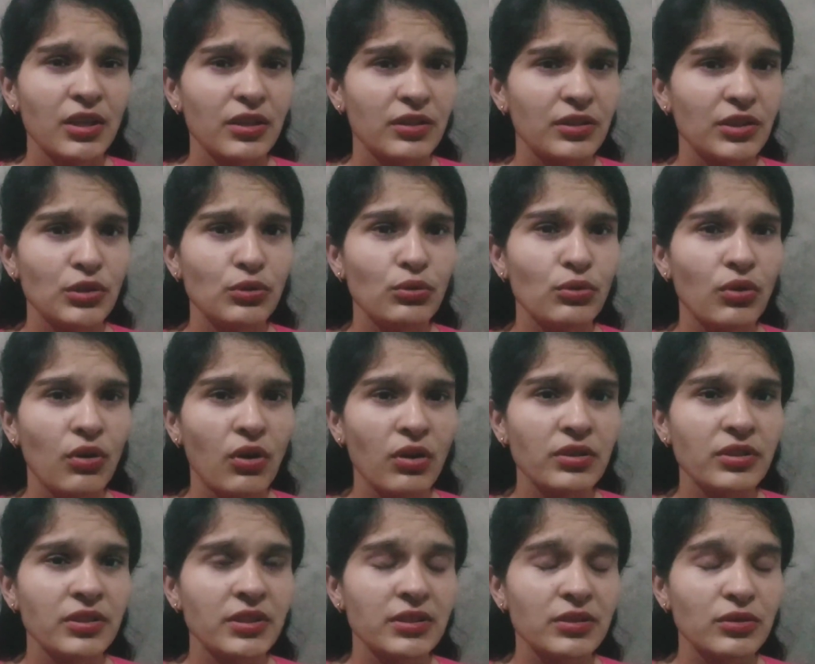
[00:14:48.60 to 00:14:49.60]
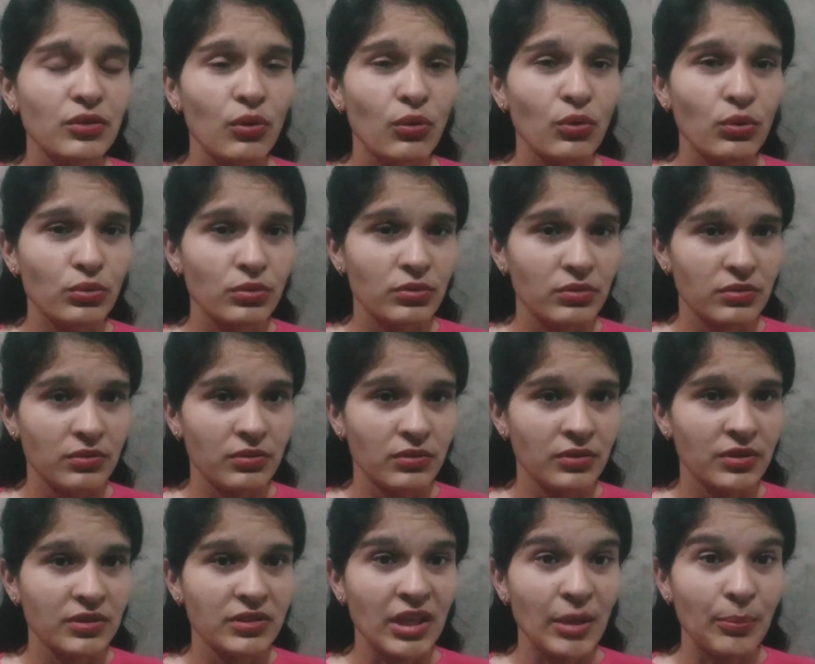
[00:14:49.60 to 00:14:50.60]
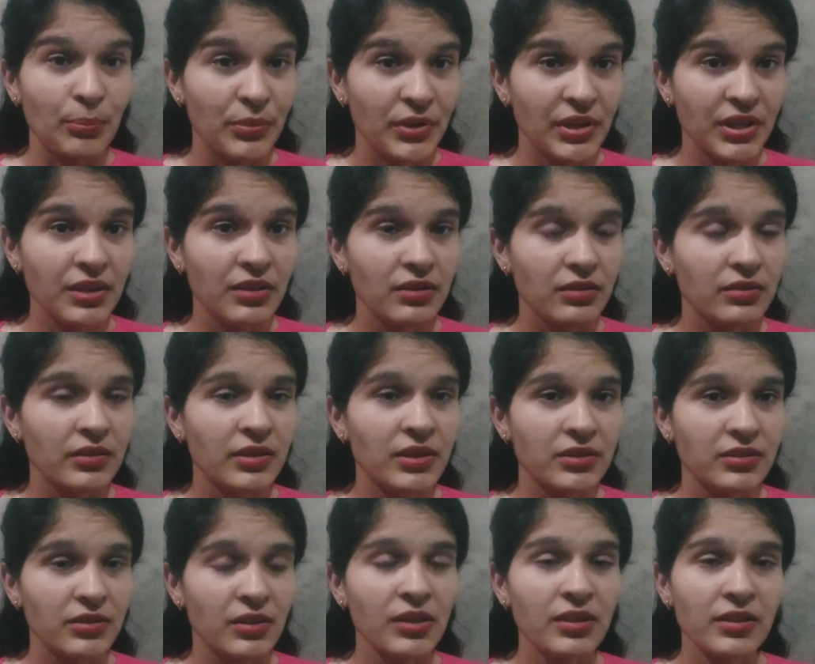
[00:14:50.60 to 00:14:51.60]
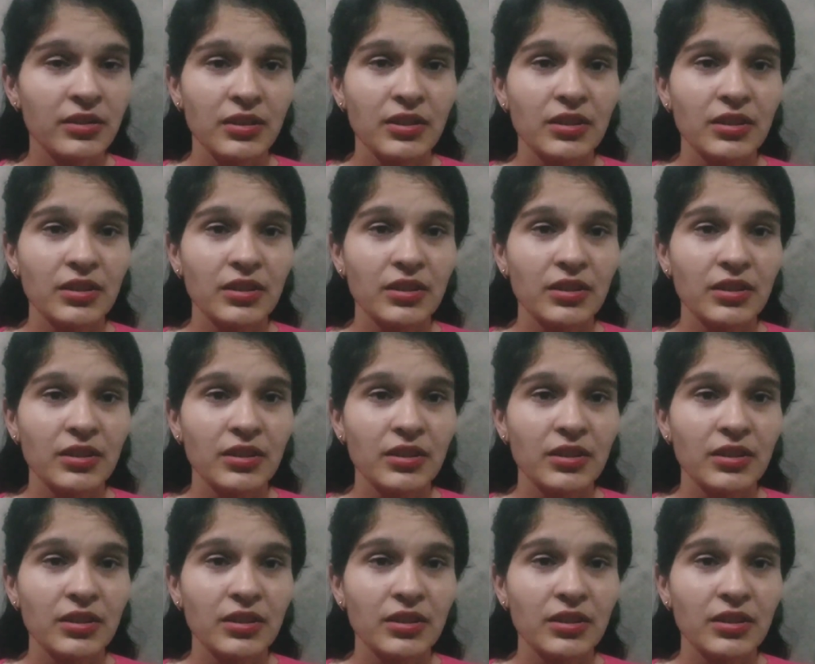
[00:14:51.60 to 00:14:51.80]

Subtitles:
do not disclose the separate result.